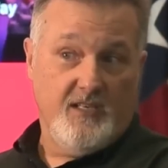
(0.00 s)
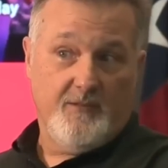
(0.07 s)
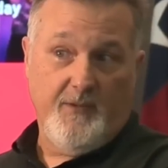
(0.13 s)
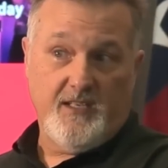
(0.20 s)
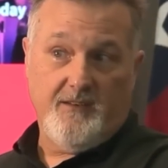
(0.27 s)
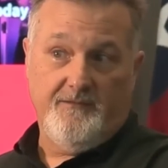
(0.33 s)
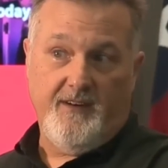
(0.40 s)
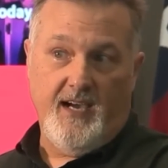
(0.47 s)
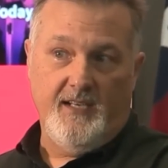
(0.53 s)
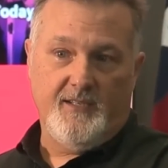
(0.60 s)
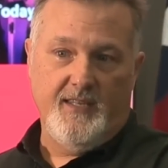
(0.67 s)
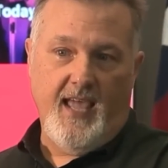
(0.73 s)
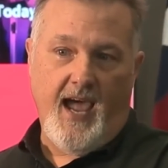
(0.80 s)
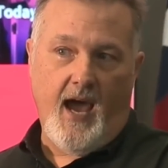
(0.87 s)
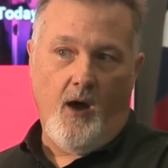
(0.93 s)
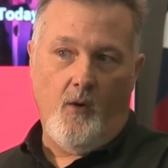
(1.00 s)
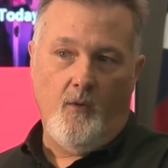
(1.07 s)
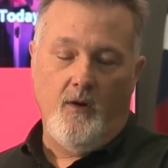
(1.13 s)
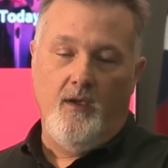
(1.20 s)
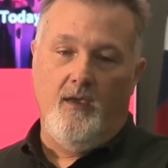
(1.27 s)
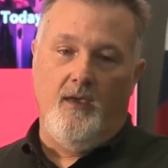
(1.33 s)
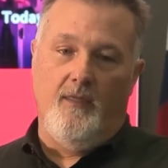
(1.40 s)
specifies now
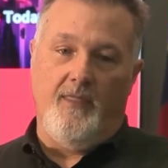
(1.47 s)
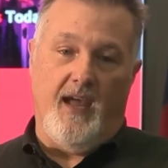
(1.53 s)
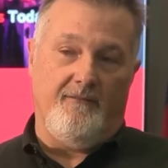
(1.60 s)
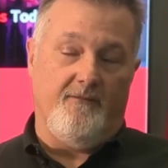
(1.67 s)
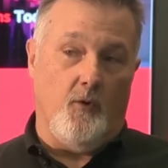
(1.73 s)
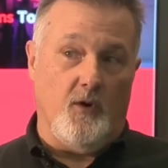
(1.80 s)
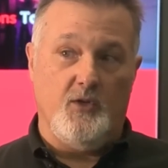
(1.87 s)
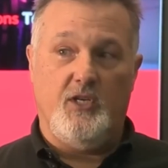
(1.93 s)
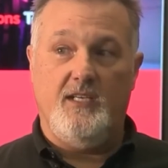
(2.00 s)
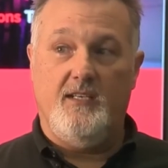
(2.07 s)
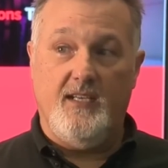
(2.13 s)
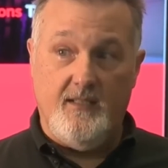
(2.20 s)
that 4G